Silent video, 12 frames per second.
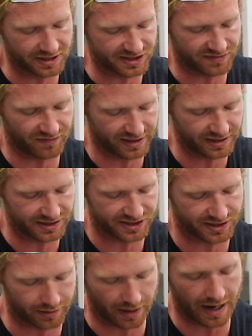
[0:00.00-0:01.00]
these fins
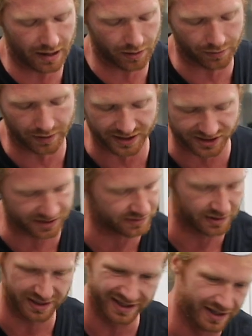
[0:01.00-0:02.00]
that are out of the resin,
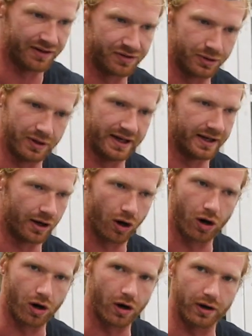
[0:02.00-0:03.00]
if you hit it
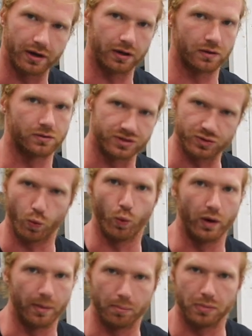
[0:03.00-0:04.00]
hard, it'll just
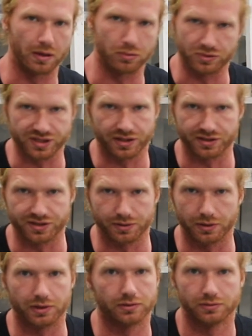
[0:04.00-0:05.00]
whip bubbles
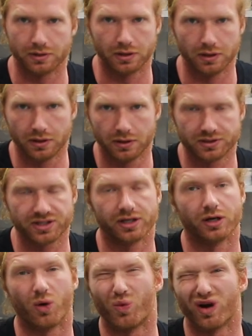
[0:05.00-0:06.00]
into it. So you
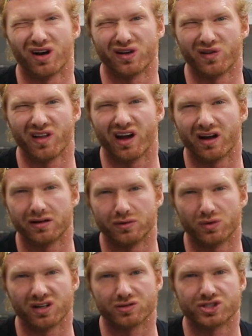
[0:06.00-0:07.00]
don't wanna do that. You
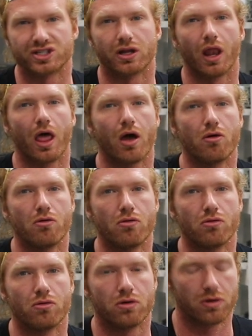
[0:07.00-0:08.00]
wanna go slow.
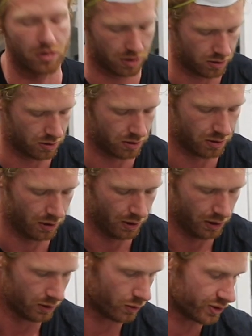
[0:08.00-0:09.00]

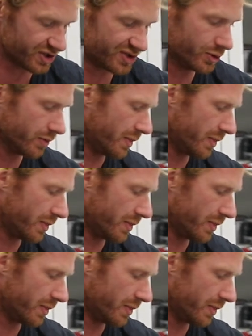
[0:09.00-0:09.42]
Or just do it